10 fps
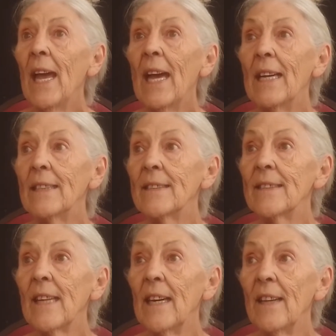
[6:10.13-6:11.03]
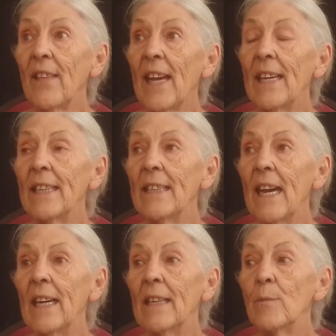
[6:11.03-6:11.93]
as they
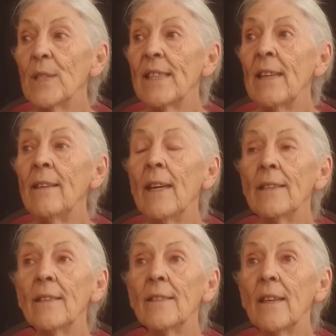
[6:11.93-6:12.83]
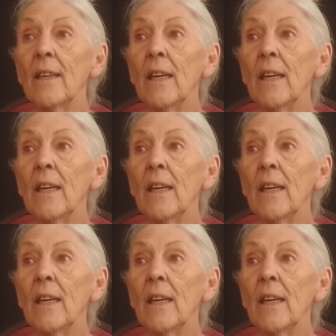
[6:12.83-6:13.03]
said that